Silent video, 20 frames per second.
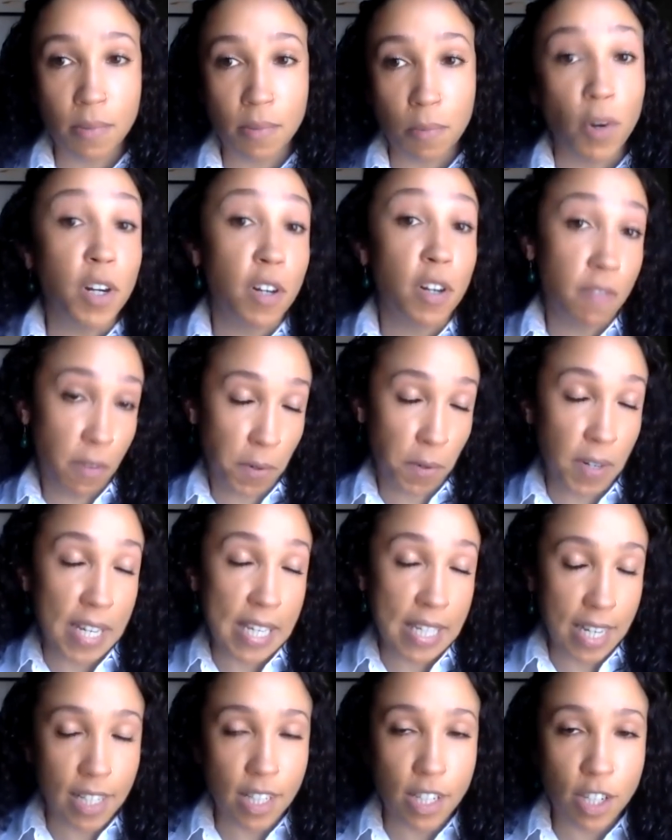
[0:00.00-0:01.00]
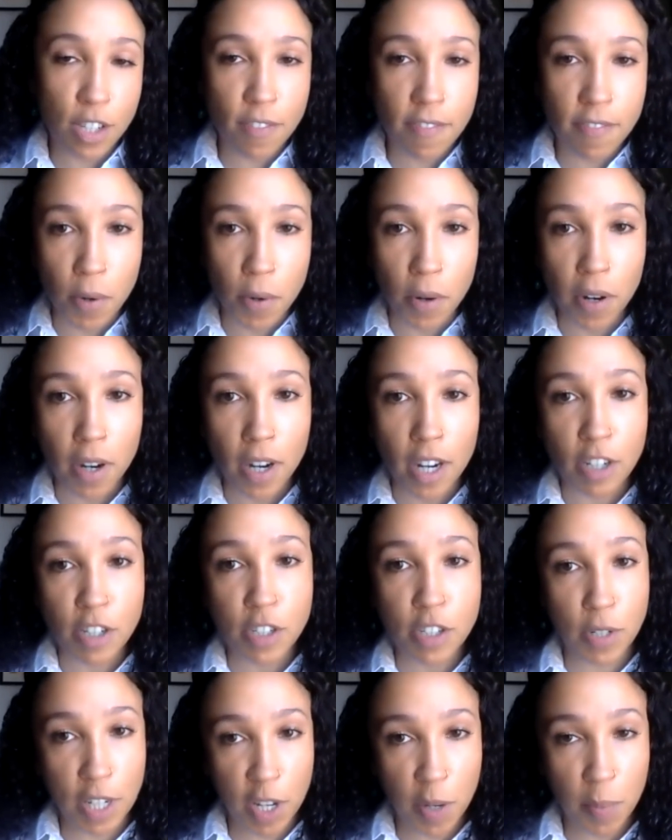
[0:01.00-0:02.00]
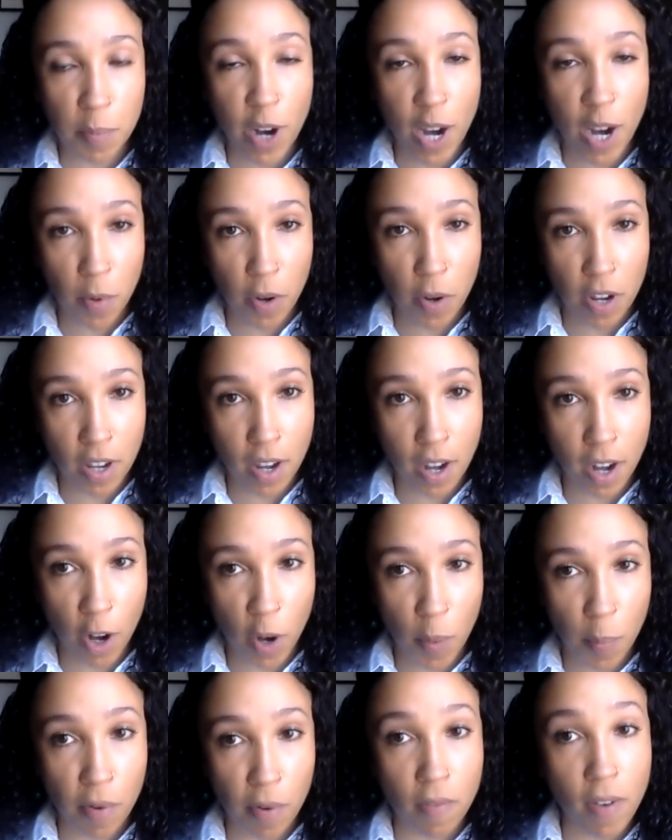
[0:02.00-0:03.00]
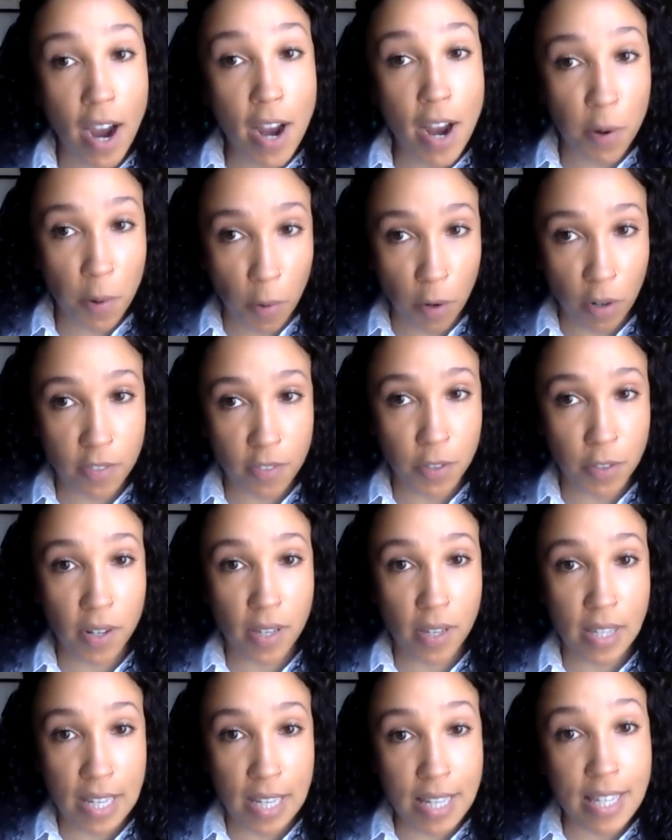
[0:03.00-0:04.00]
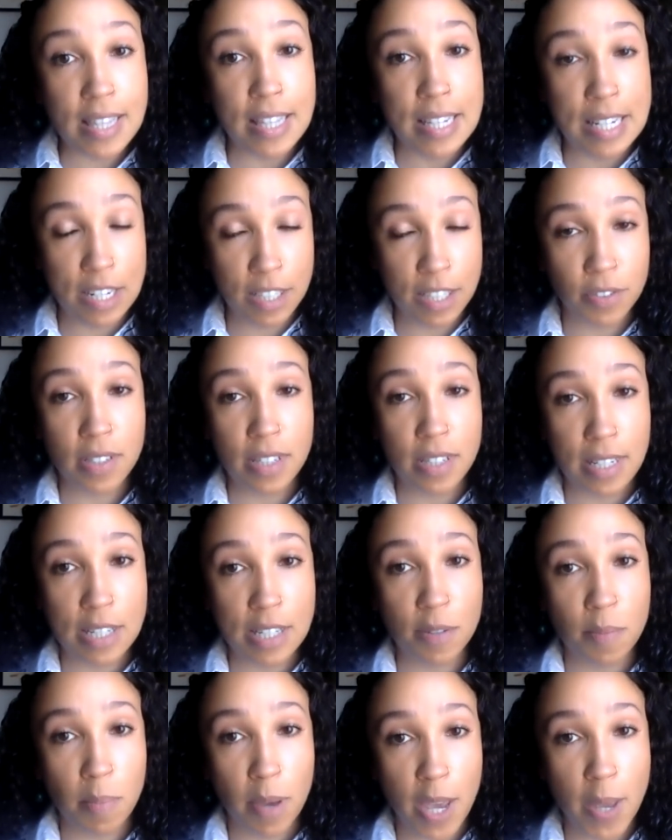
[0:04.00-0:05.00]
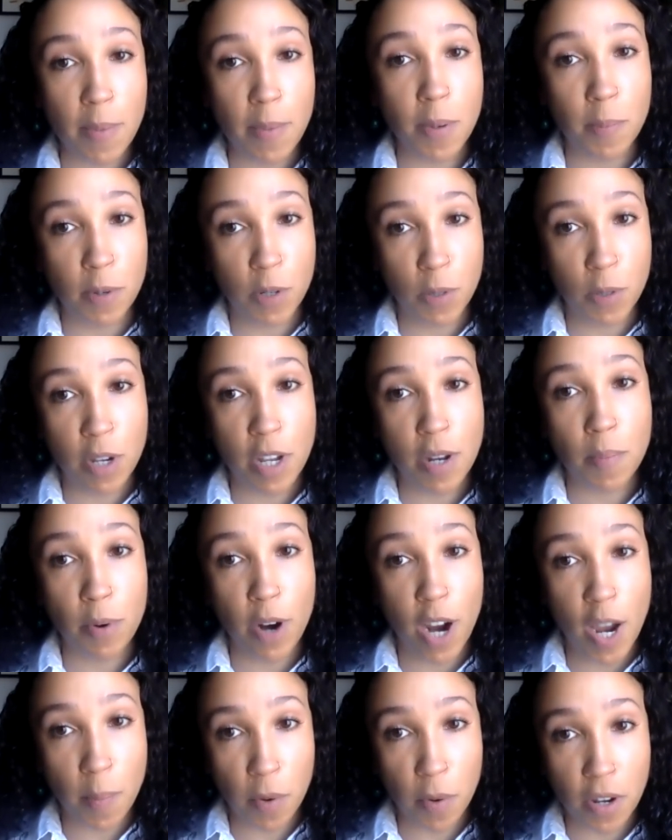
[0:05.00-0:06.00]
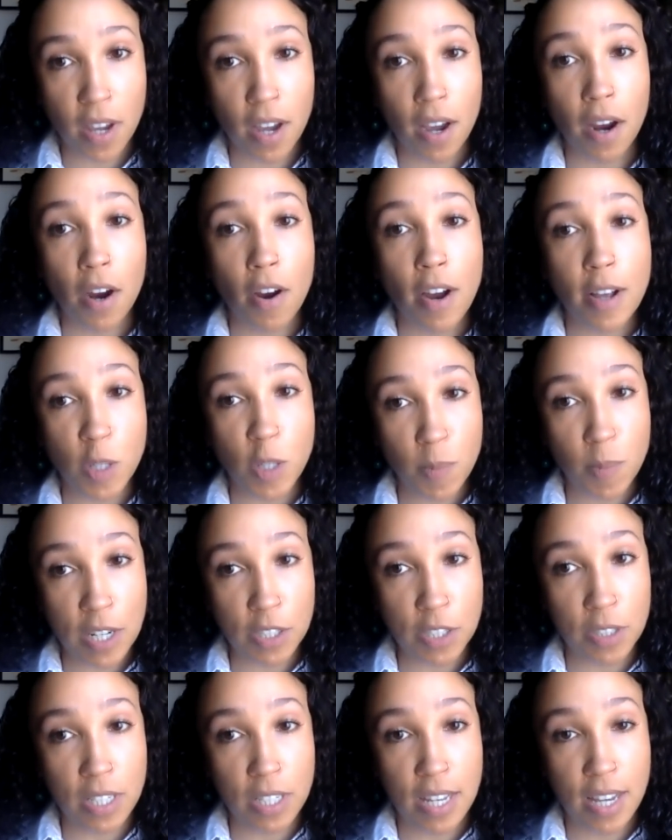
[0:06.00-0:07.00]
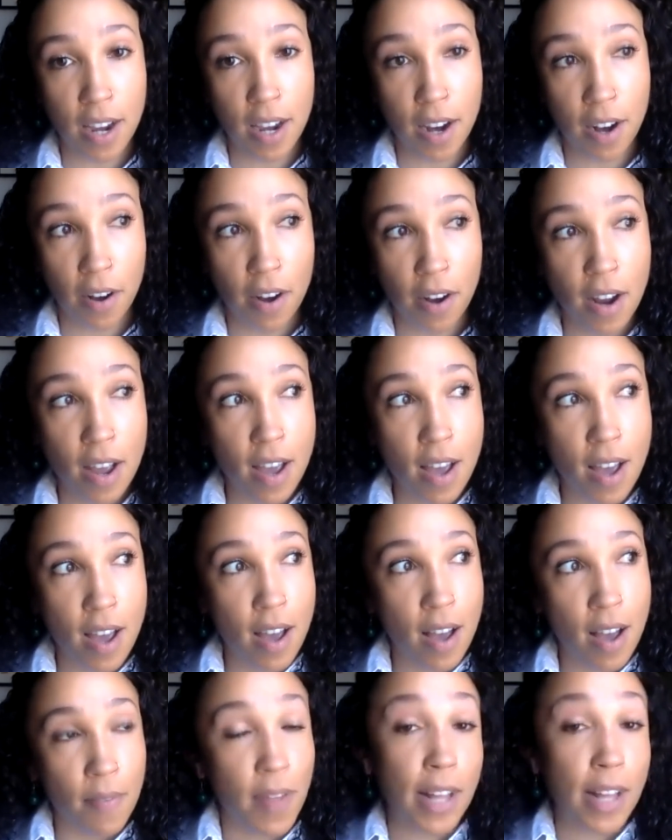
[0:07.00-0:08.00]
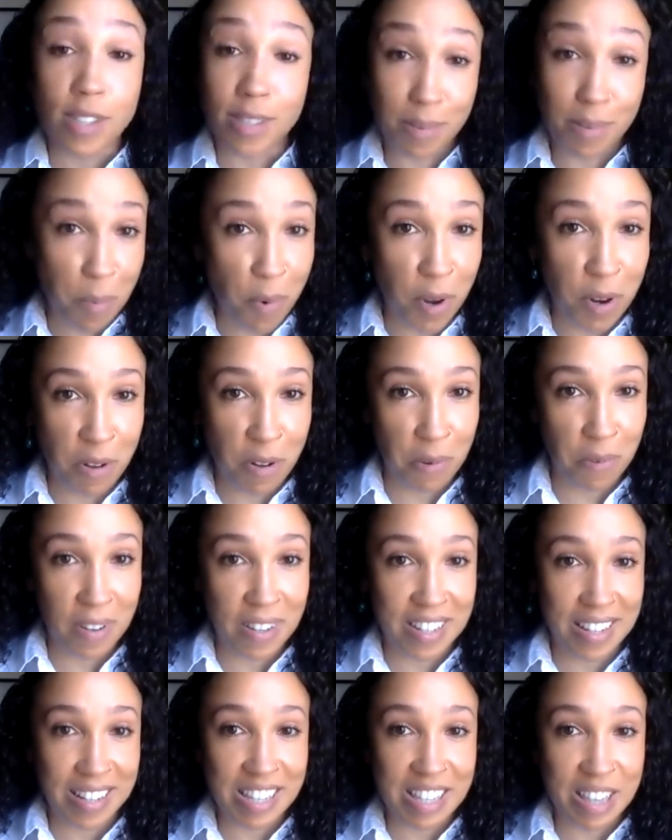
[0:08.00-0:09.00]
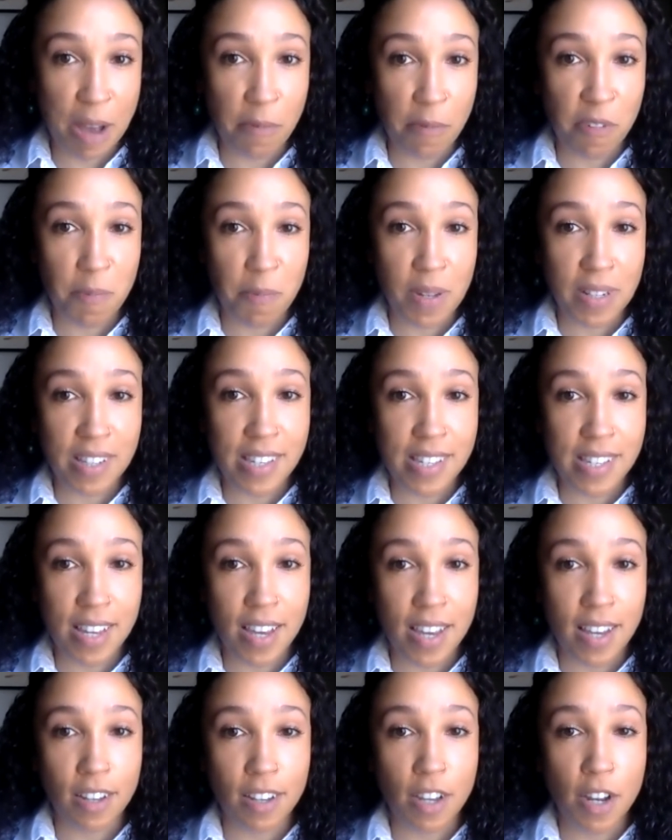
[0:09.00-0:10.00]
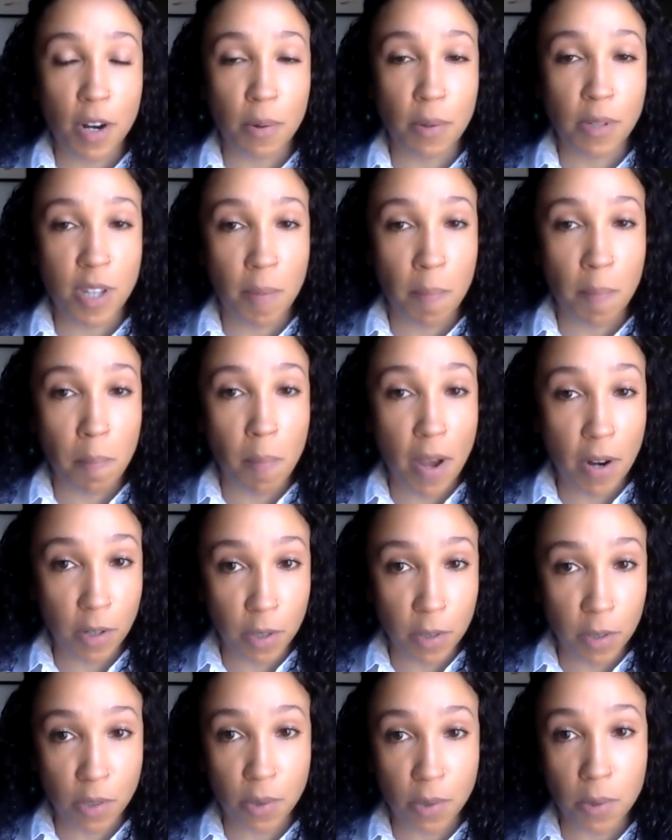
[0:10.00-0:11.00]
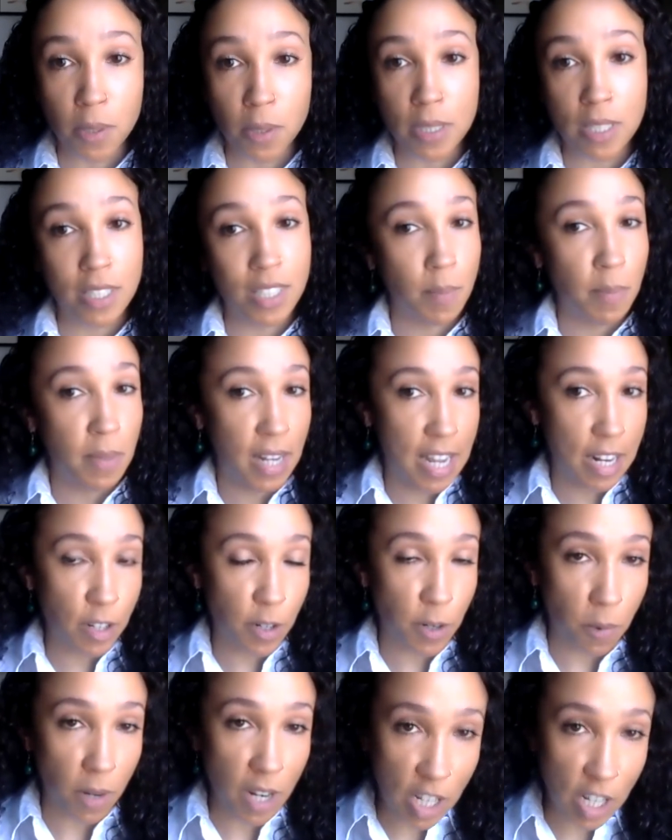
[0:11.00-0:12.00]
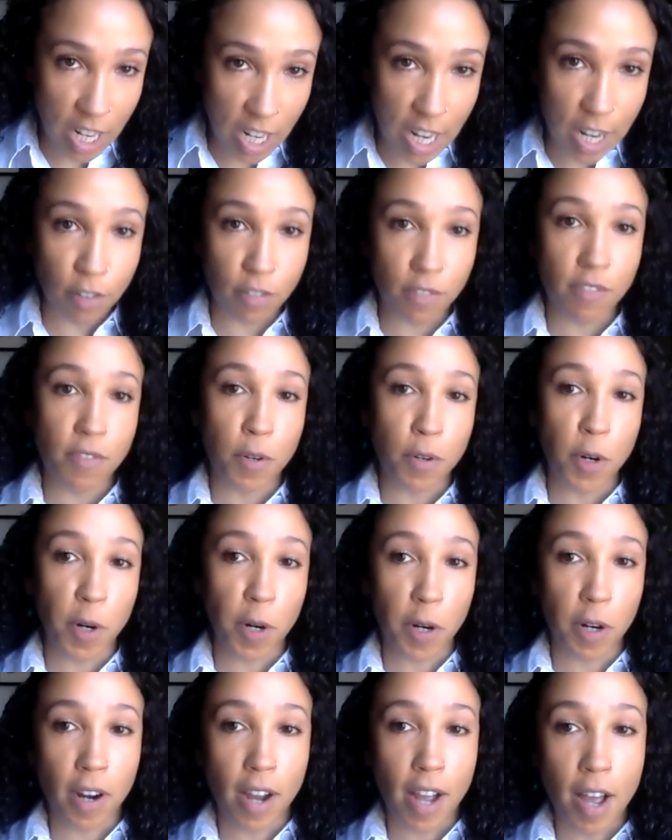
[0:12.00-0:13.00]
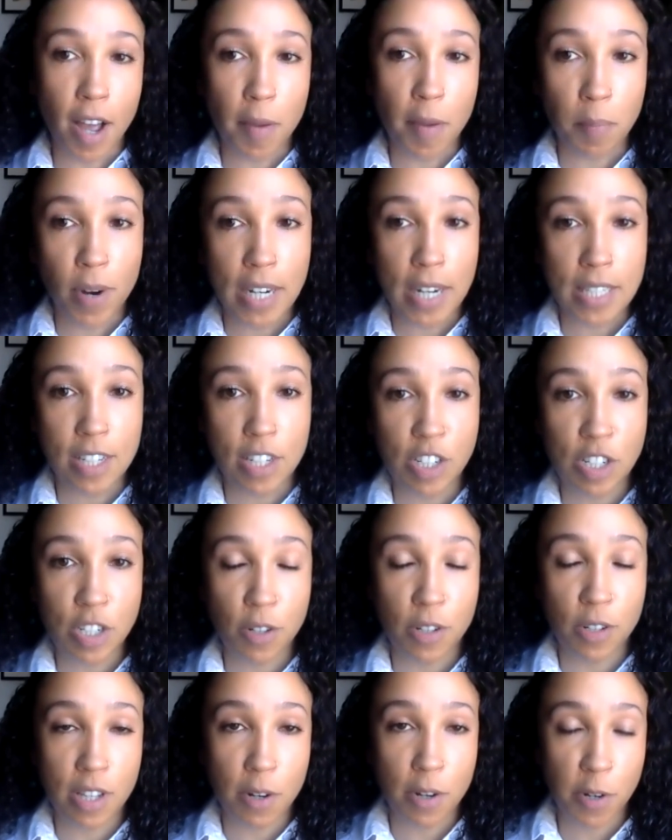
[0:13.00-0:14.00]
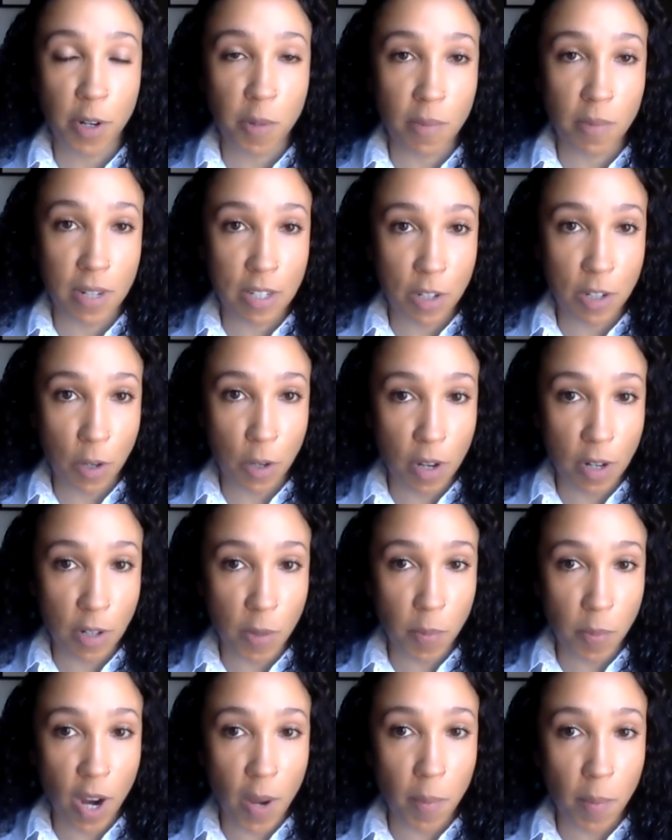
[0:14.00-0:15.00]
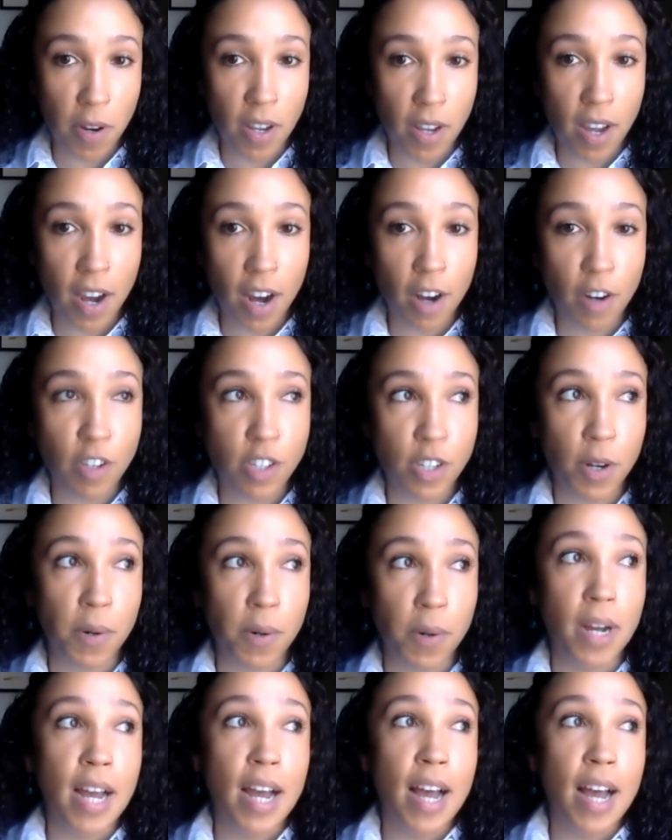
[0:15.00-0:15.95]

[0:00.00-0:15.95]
one of the reasons for a shrinking primary care provider workforce is the differences in payment between primary care and specialty care. That's one of the reasons that we've been seeing, some medical schools eliminate tuition for practitioners that are committed to going to primary care. So